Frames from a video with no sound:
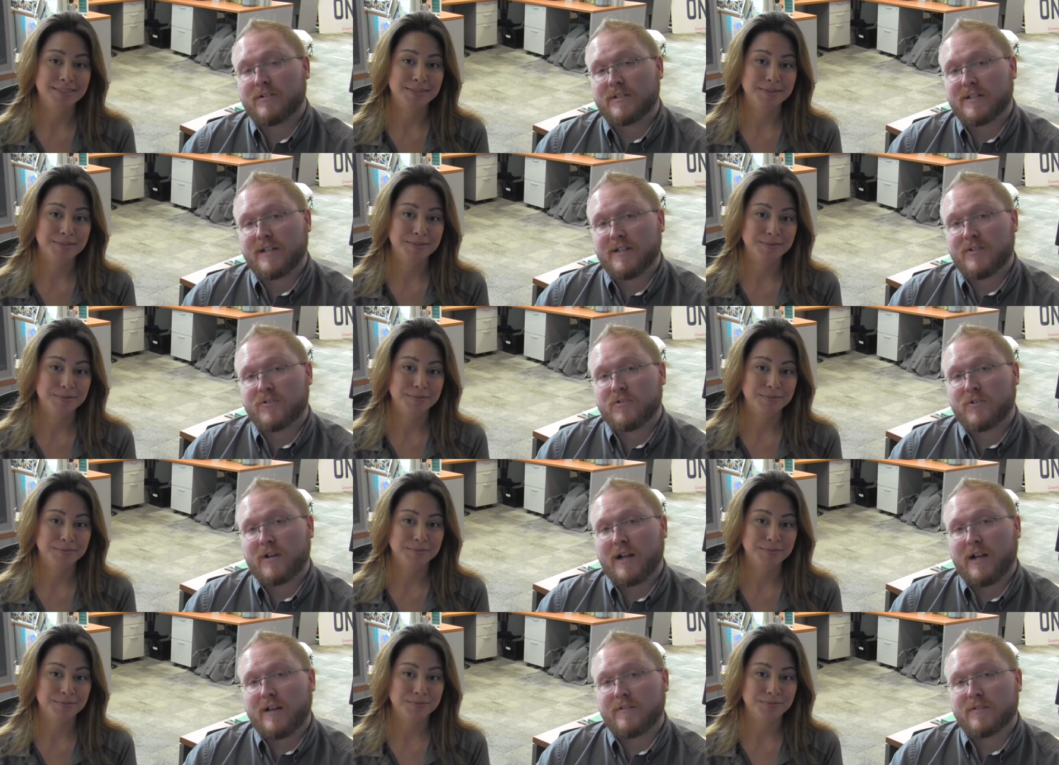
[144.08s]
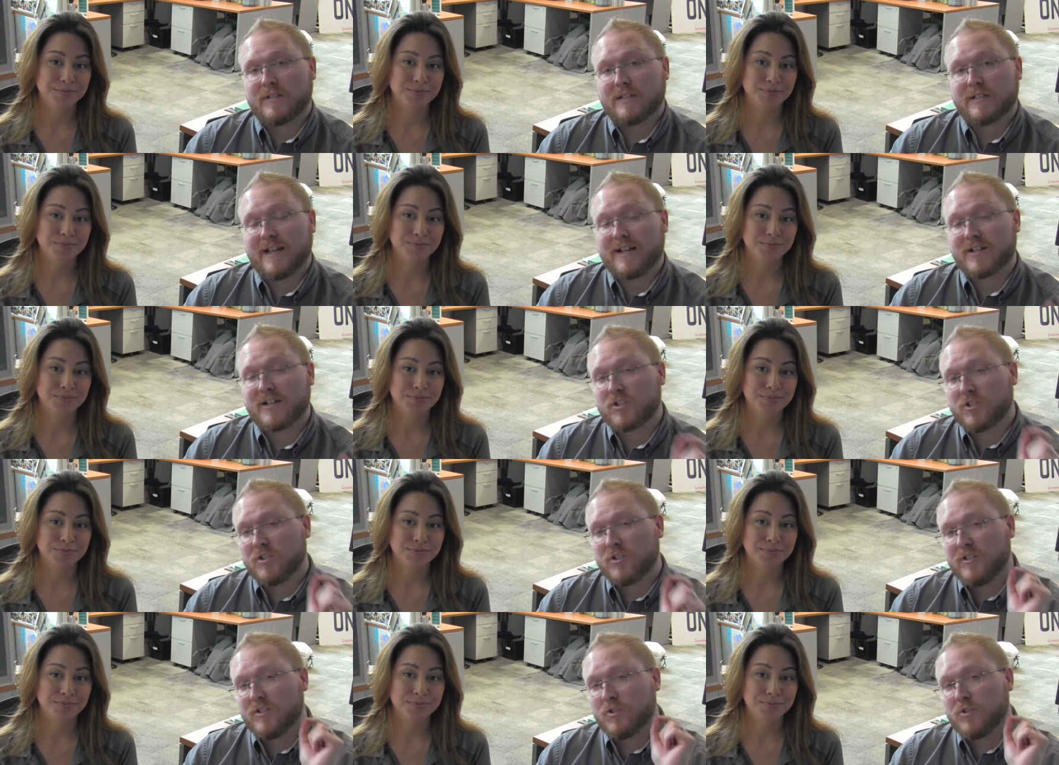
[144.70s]
Speaker 1: state drives is
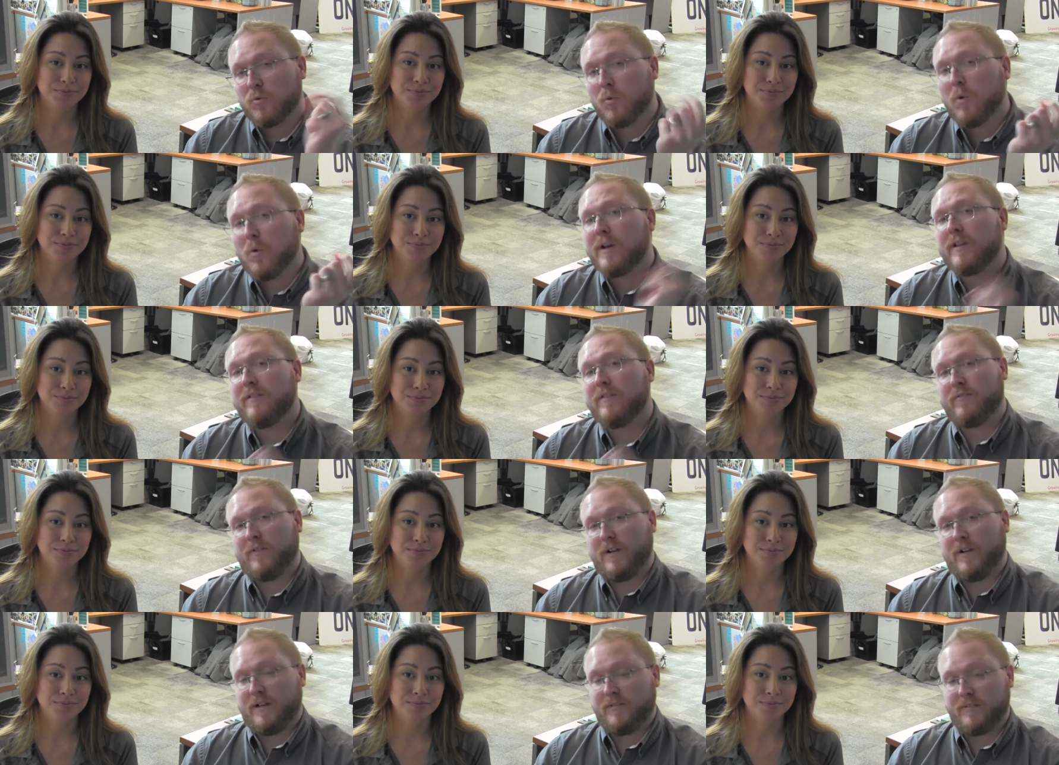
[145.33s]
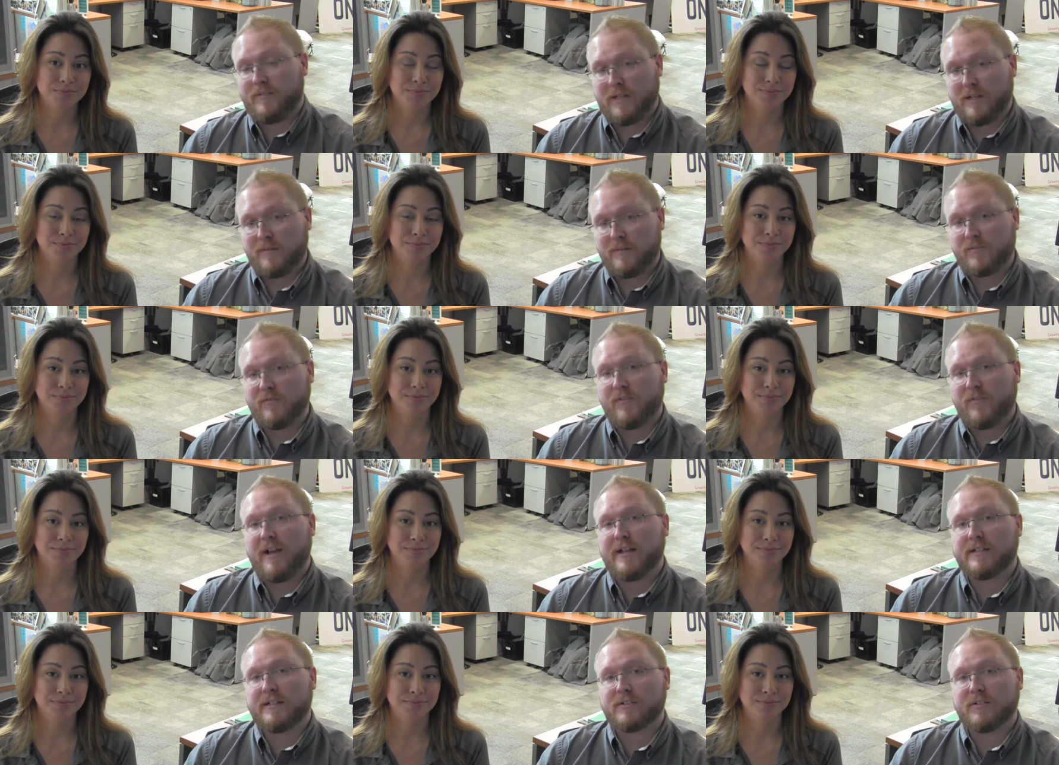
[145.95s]
actually 25 times
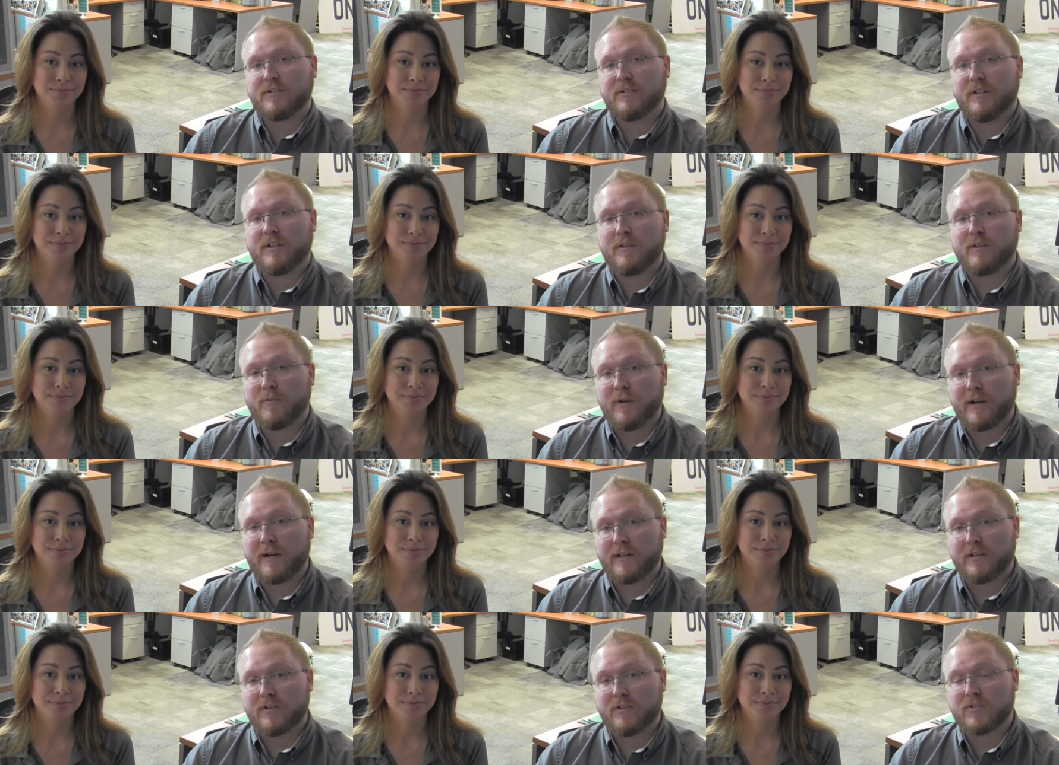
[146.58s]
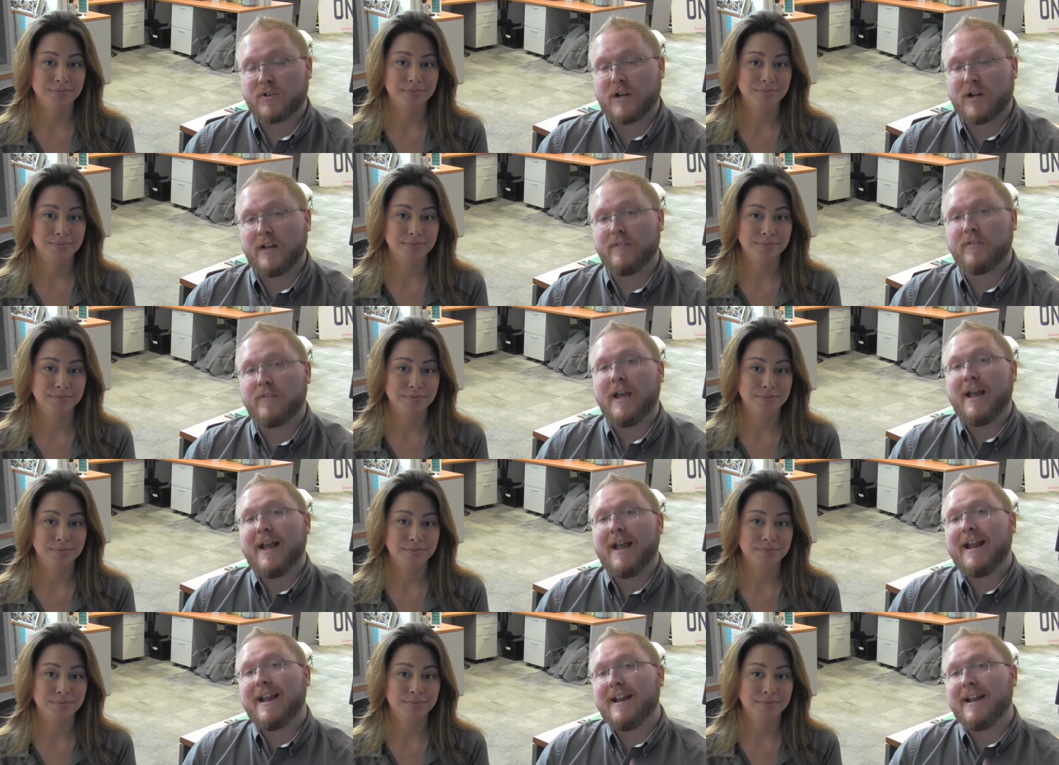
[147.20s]
faster than a regular drive,
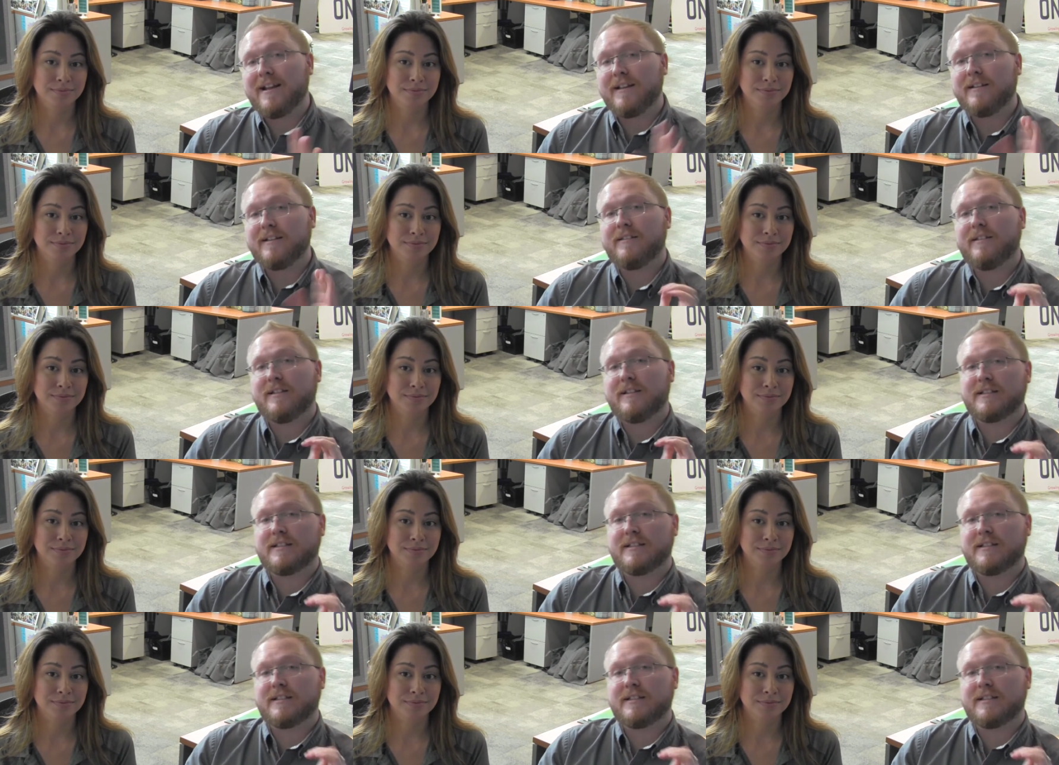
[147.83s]
and the